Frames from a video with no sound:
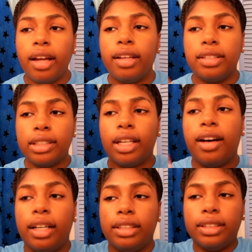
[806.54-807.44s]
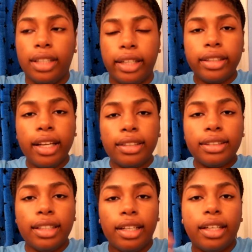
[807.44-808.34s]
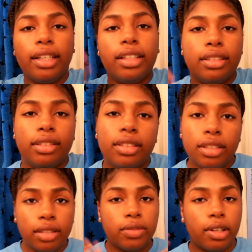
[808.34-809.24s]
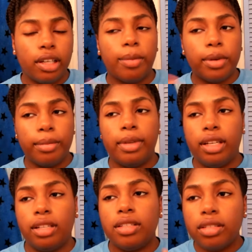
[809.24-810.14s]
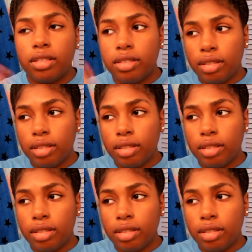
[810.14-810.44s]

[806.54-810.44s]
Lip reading: And so I just let that sit in for a couple of minutes.